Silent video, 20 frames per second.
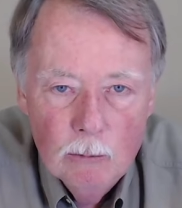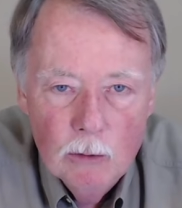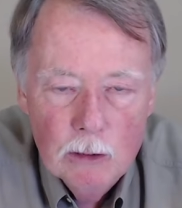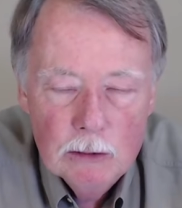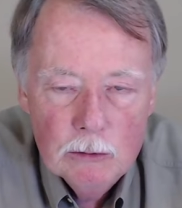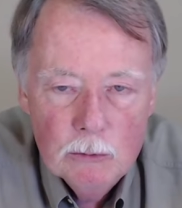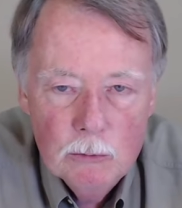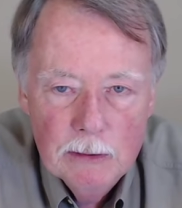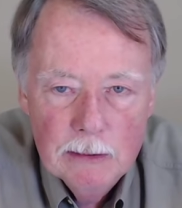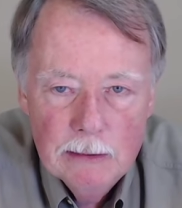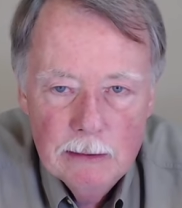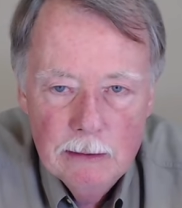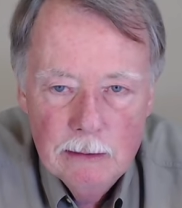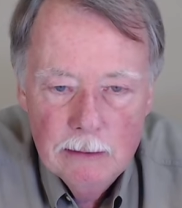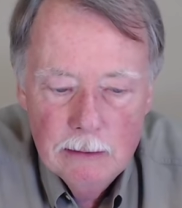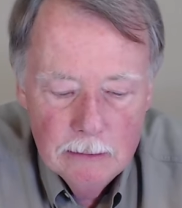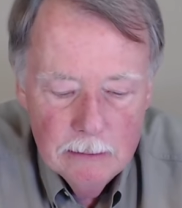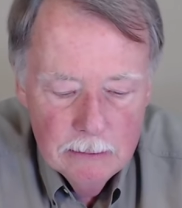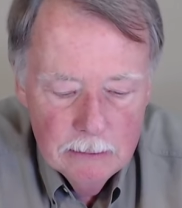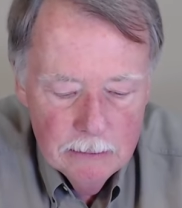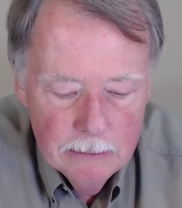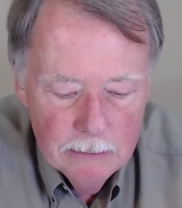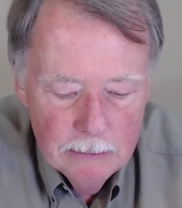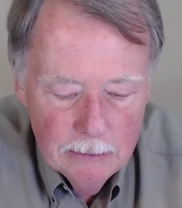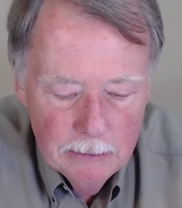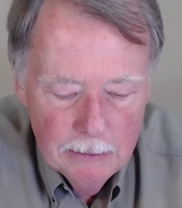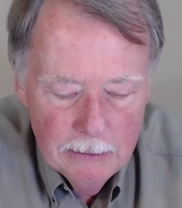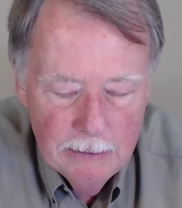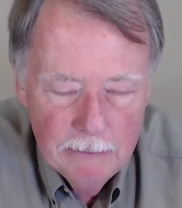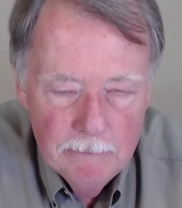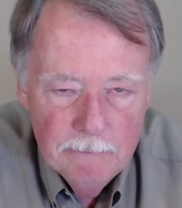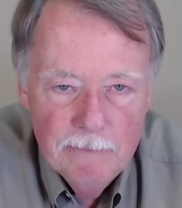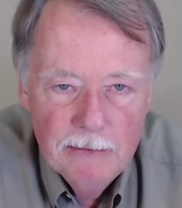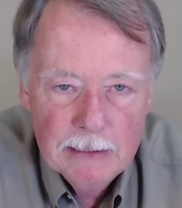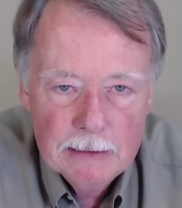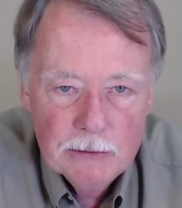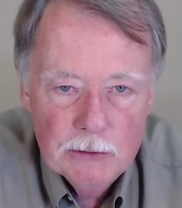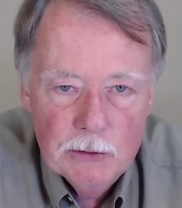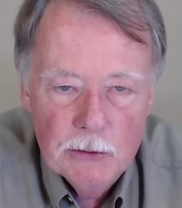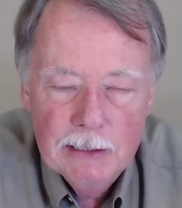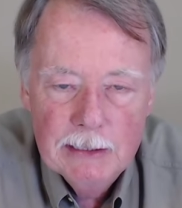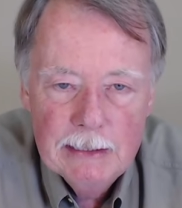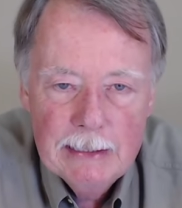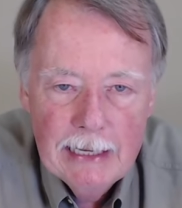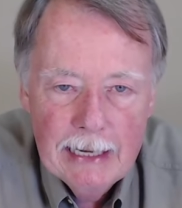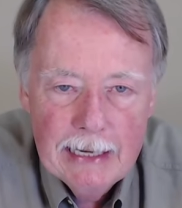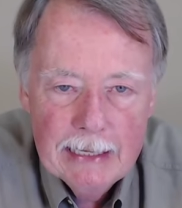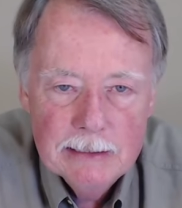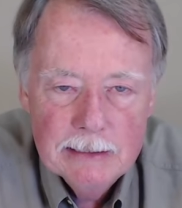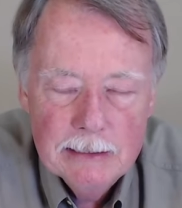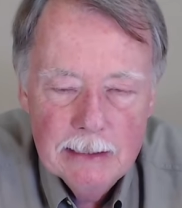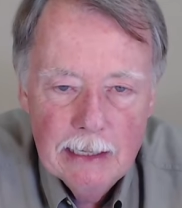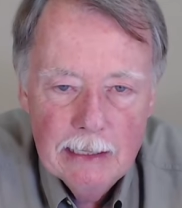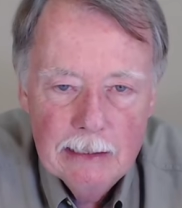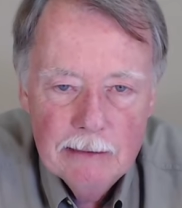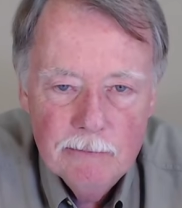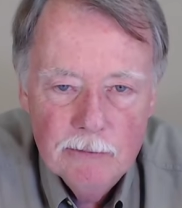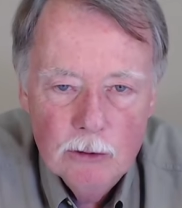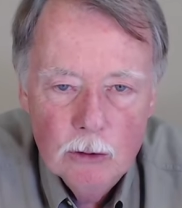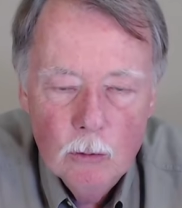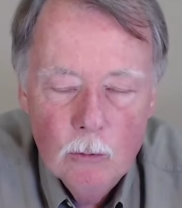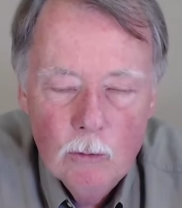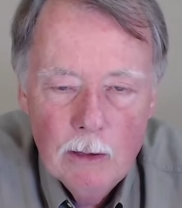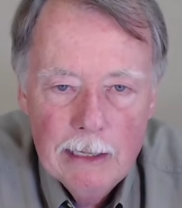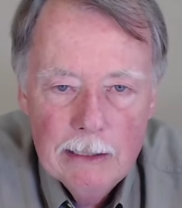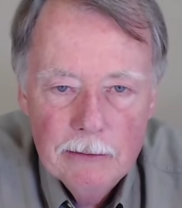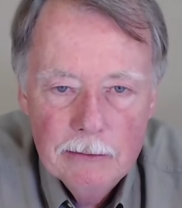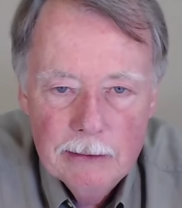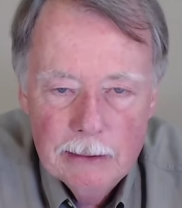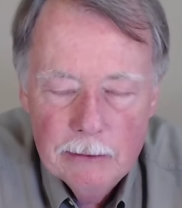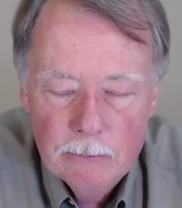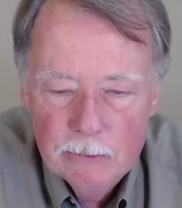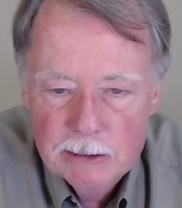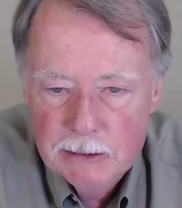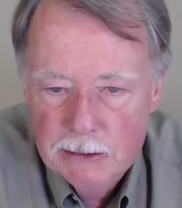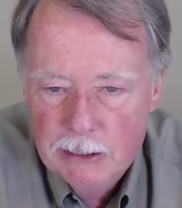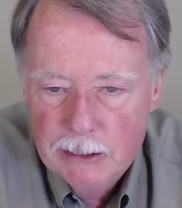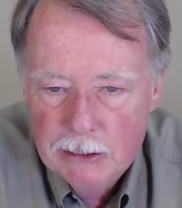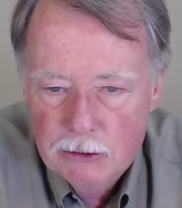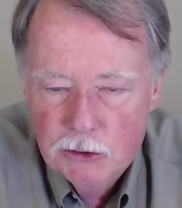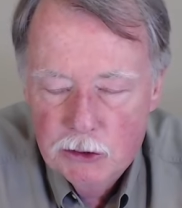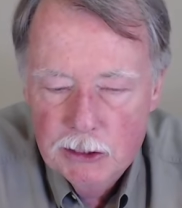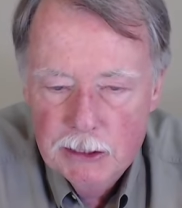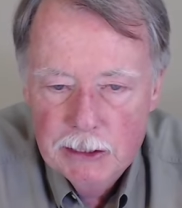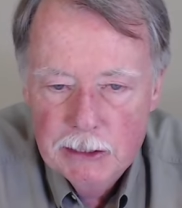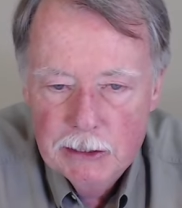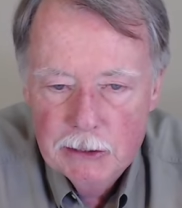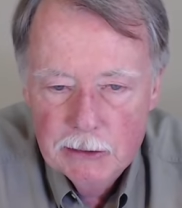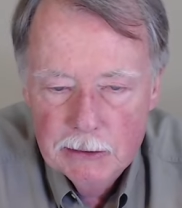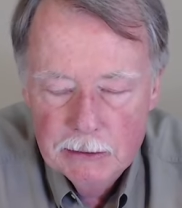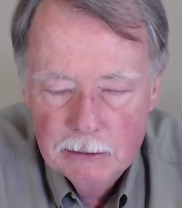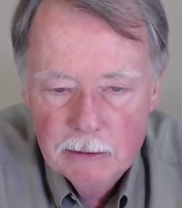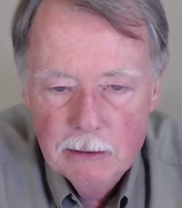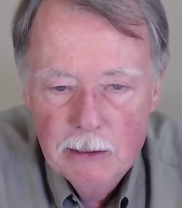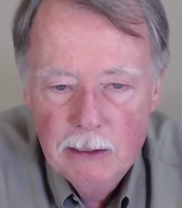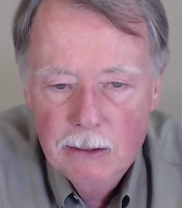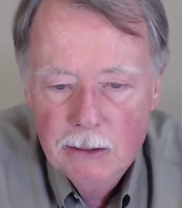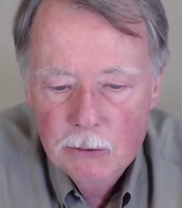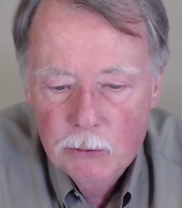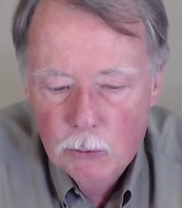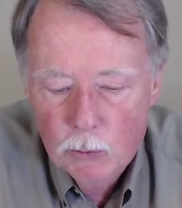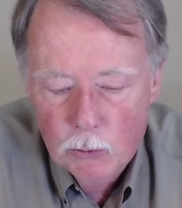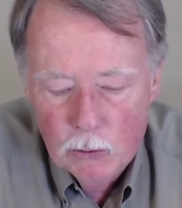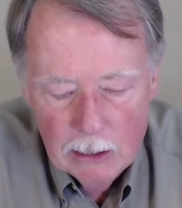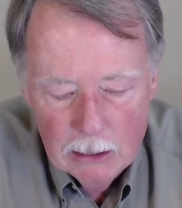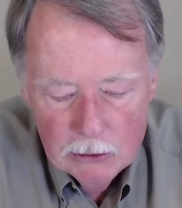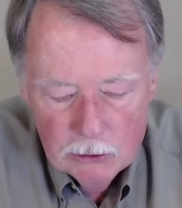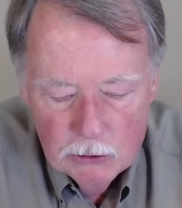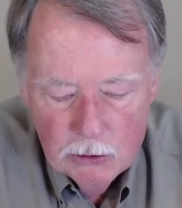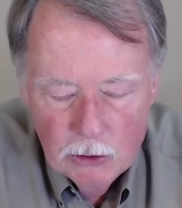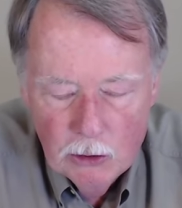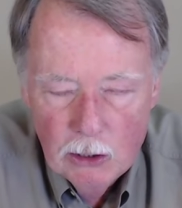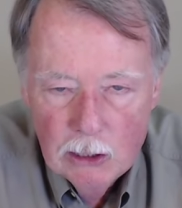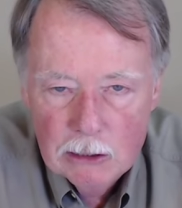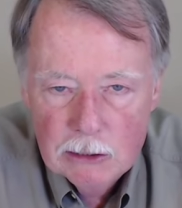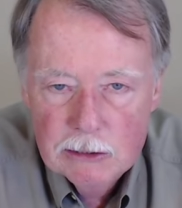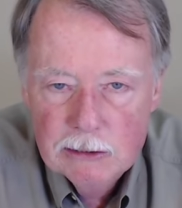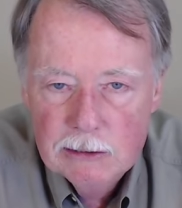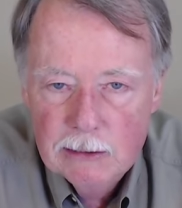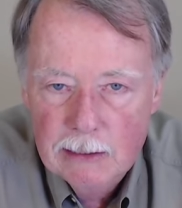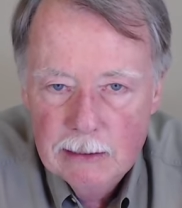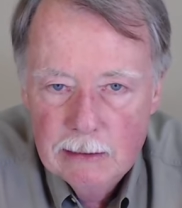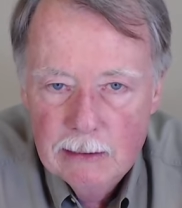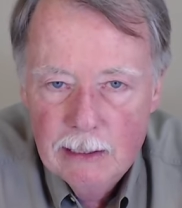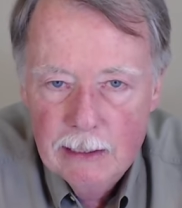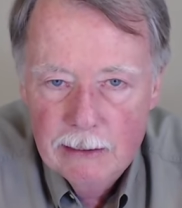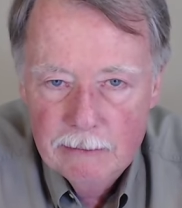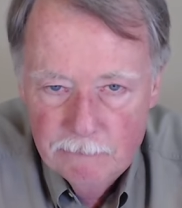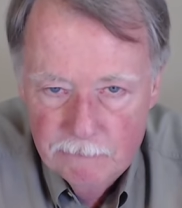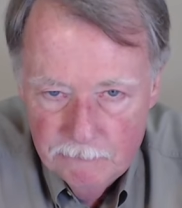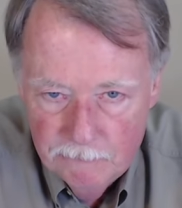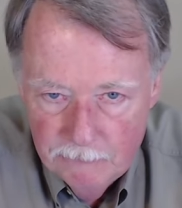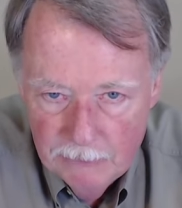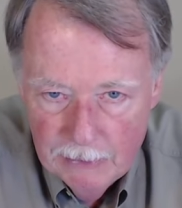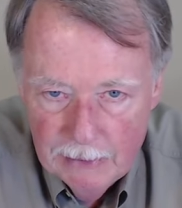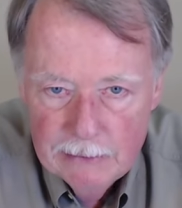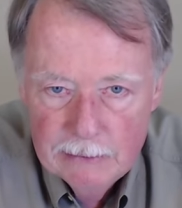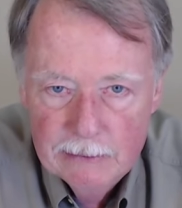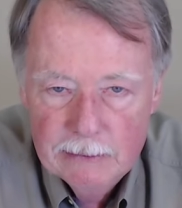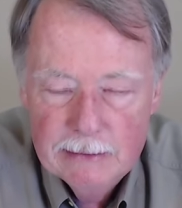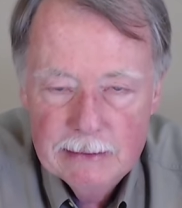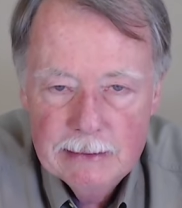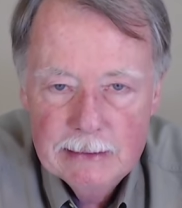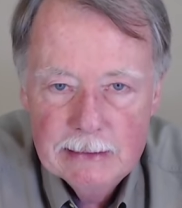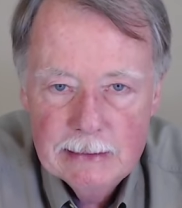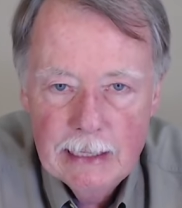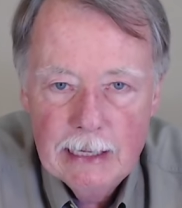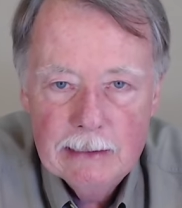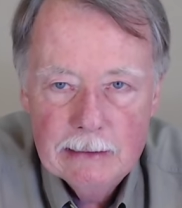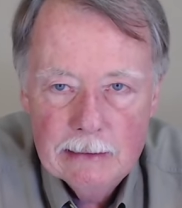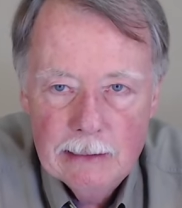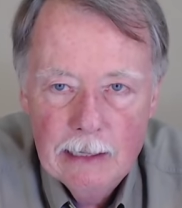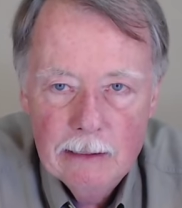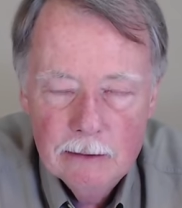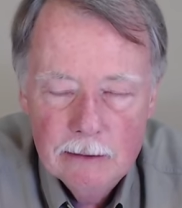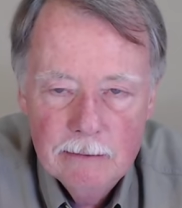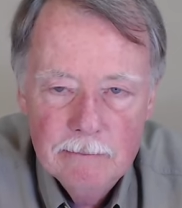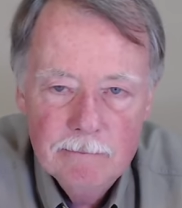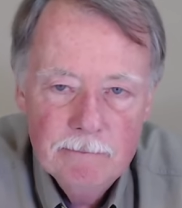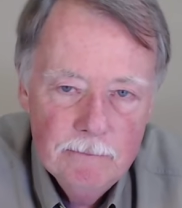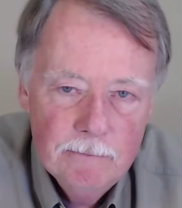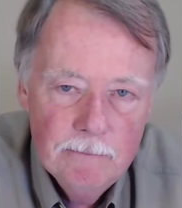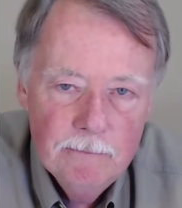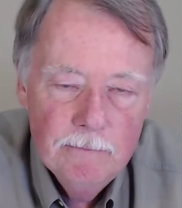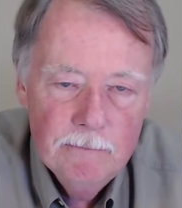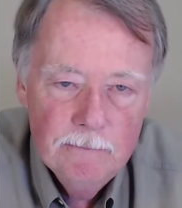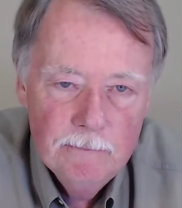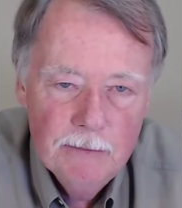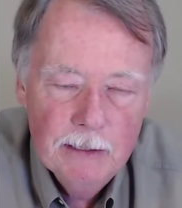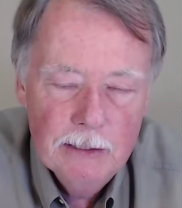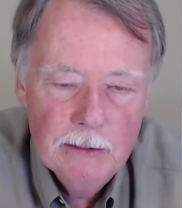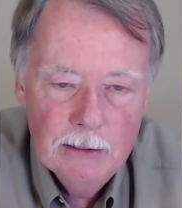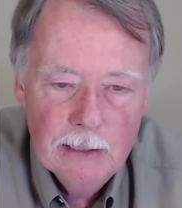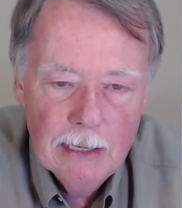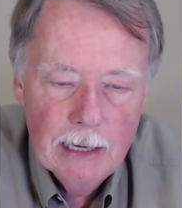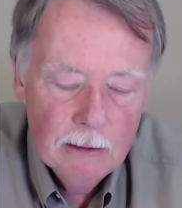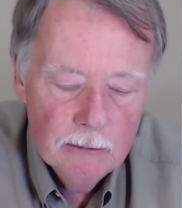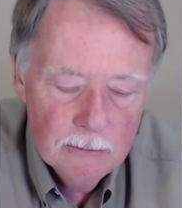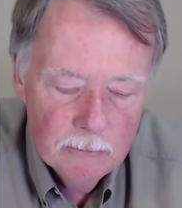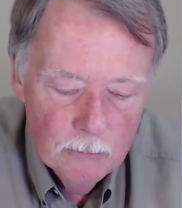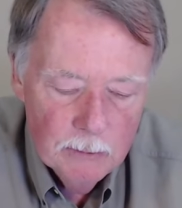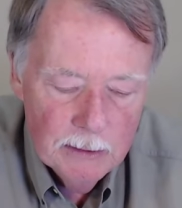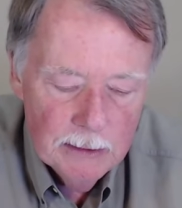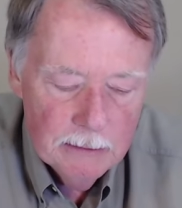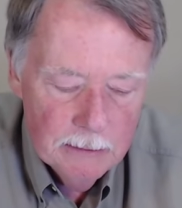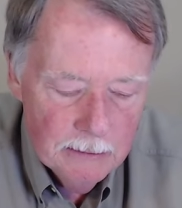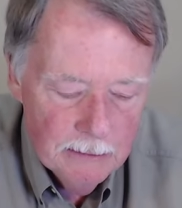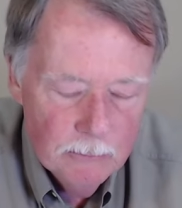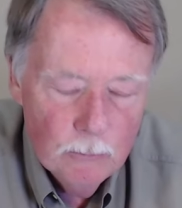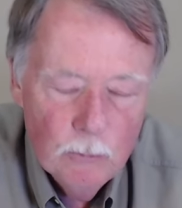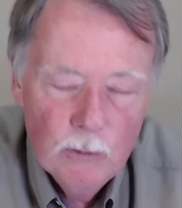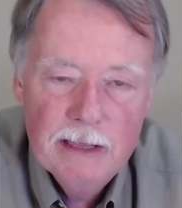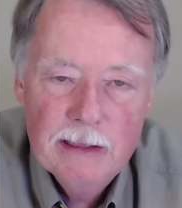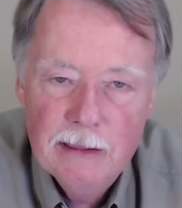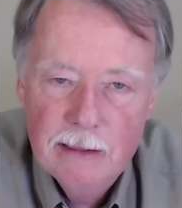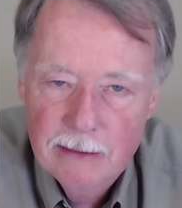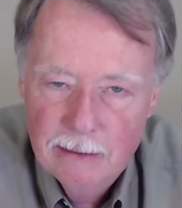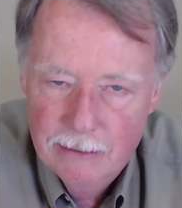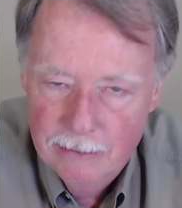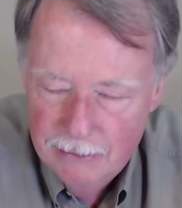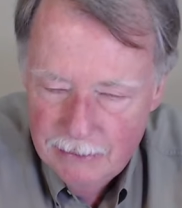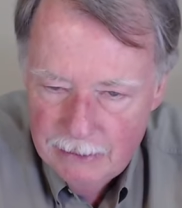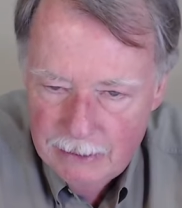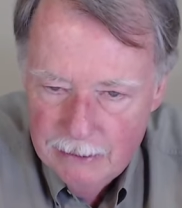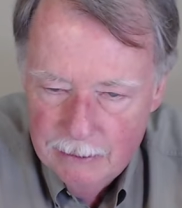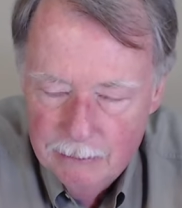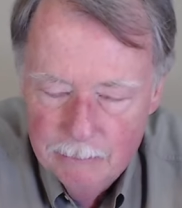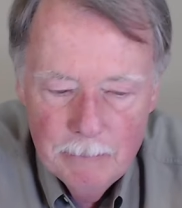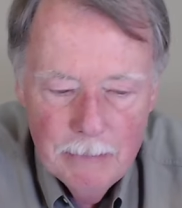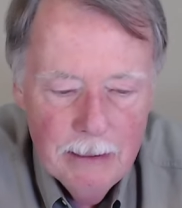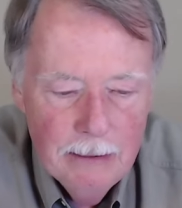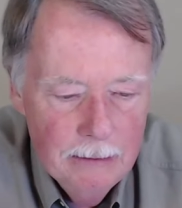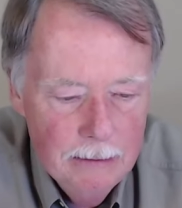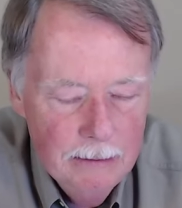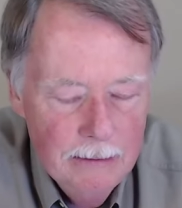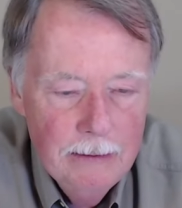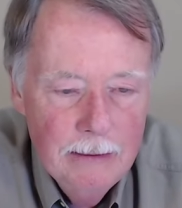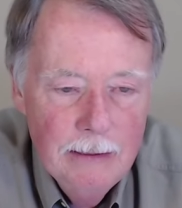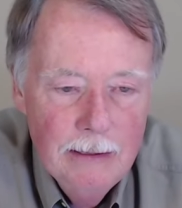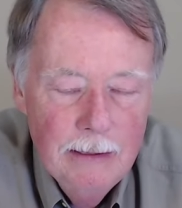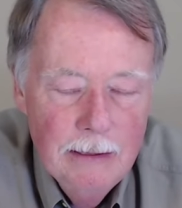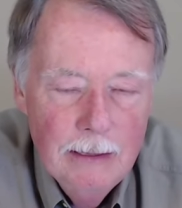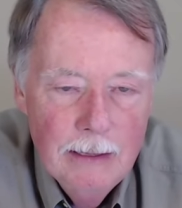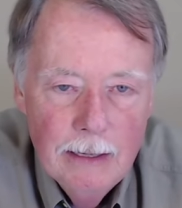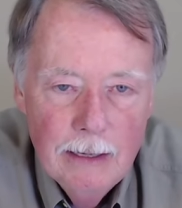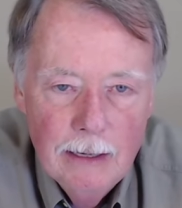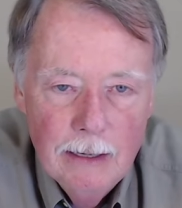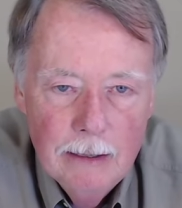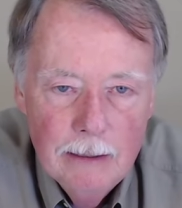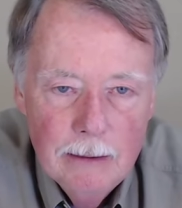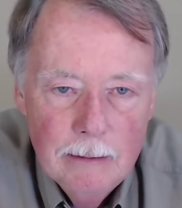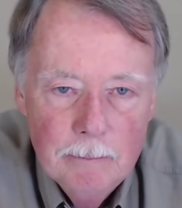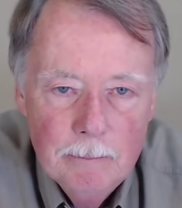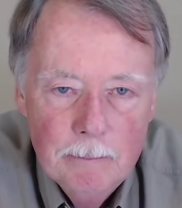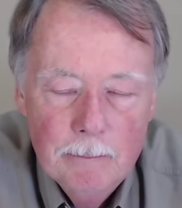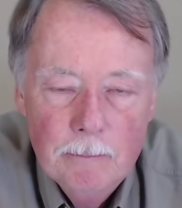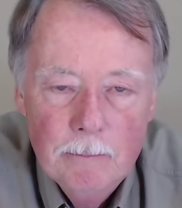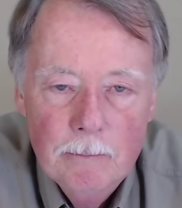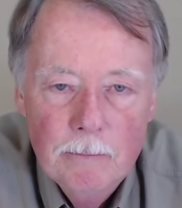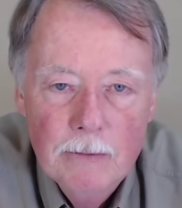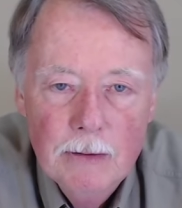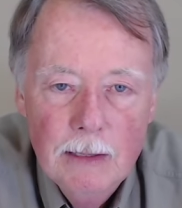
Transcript: worked with uh, an investor in Tanzanite for a while that was an engineer, and through our talks, I, I finally sat down and figured out with, with him um,